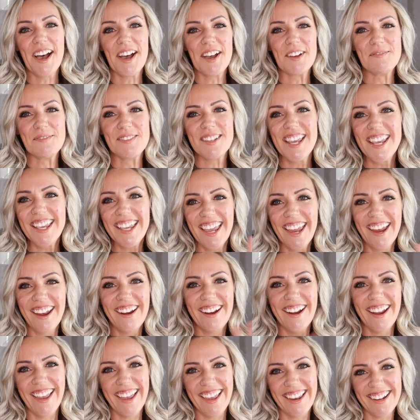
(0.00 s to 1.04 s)
Take
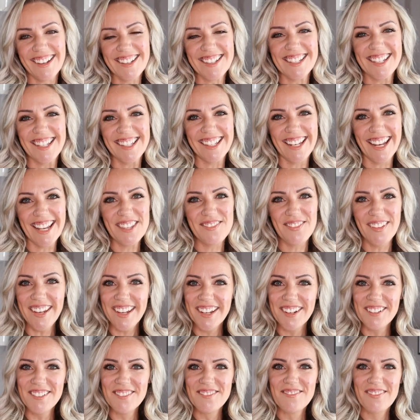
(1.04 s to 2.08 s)
care, and I'll see you in the next
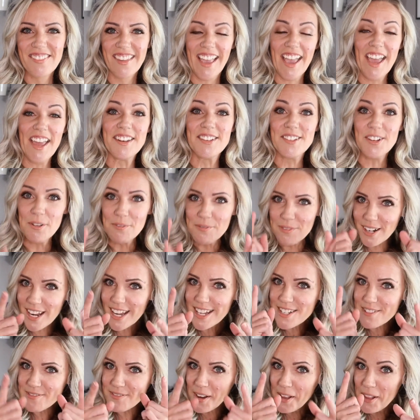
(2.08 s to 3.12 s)
video. And don't
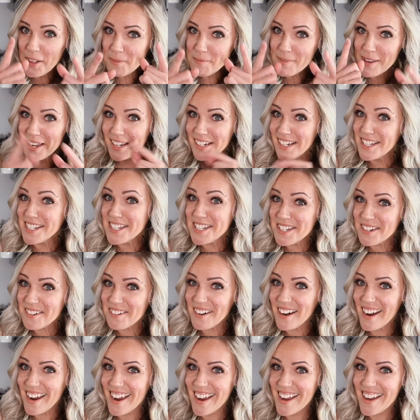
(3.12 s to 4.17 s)
forget to follow me on
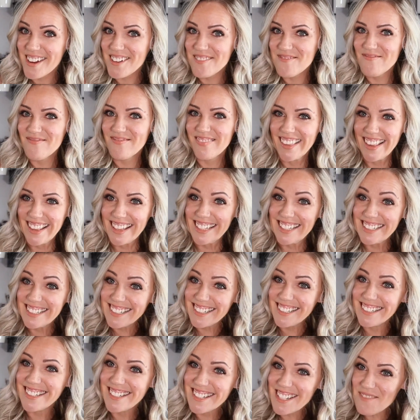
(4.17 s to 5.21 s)
Instagram.
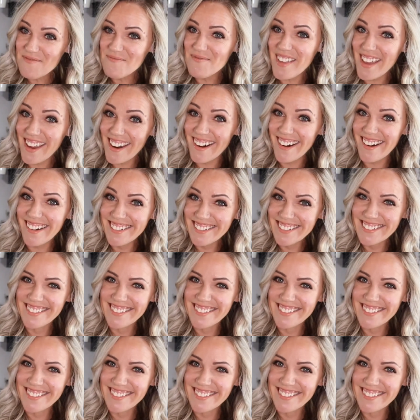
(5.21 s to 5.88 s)
It's up there.